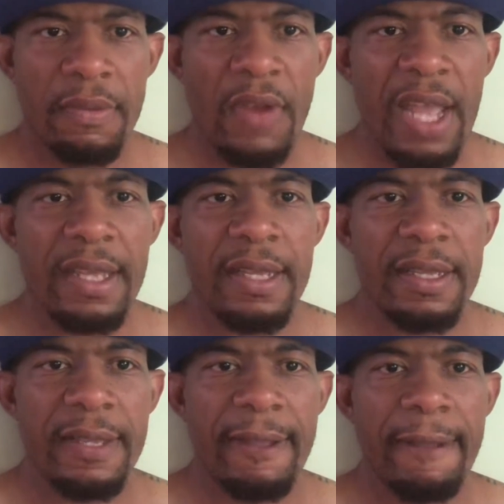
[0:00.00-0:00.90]
Right?
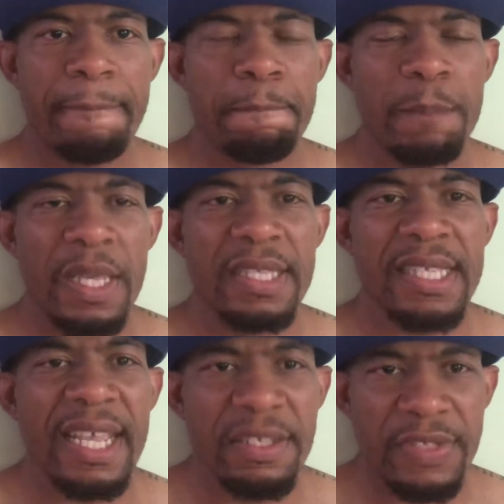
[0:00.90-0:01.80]
It's
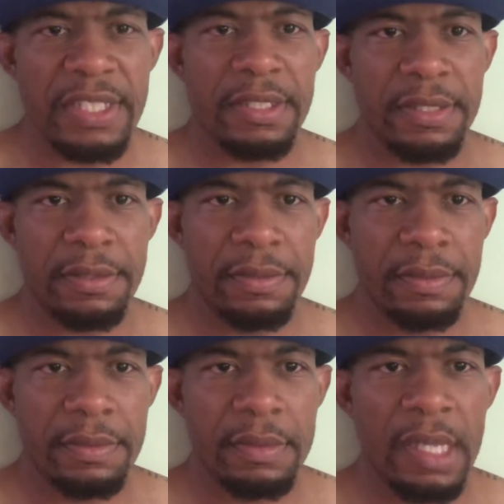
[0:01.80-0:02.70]
ignorance
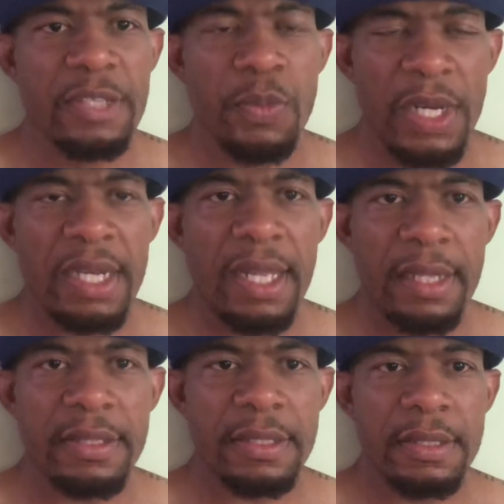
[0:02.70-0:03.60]
is what it
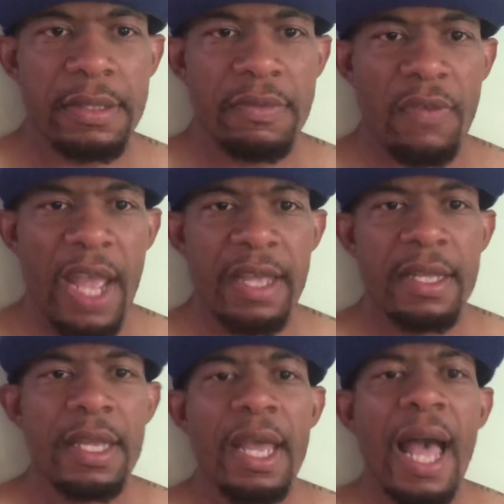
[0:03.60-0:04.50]
is. Right?
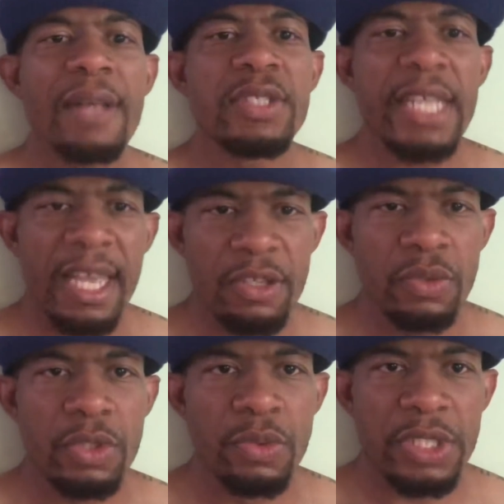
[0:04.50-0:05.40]
How dare
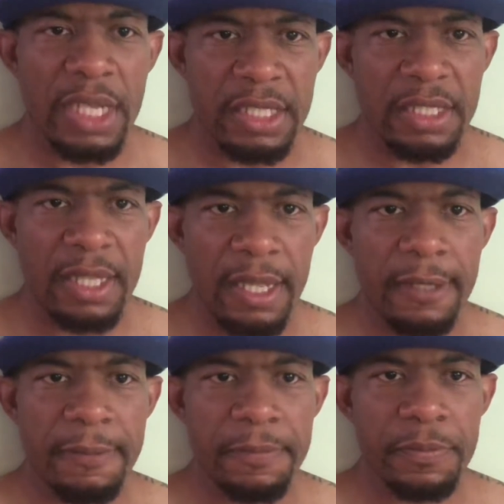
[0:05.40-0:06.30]
you do such a thing?
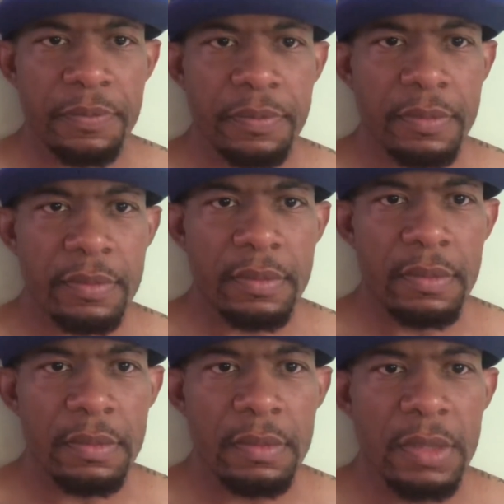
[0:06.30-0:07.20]

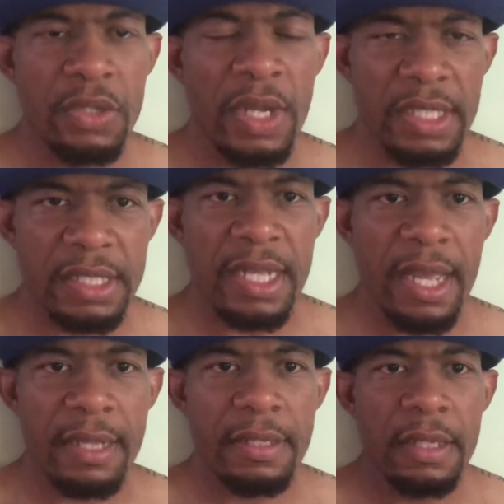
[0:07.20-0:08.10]
You
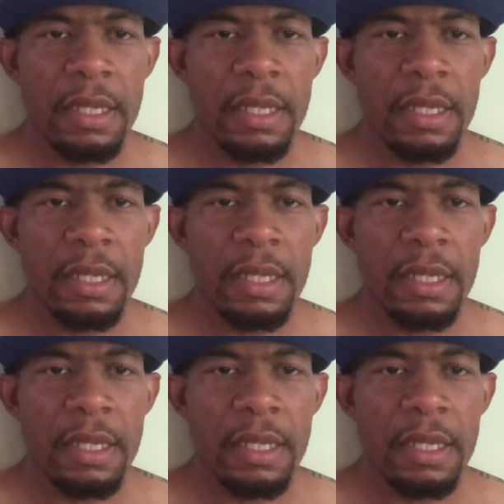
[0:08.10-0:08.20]
understand?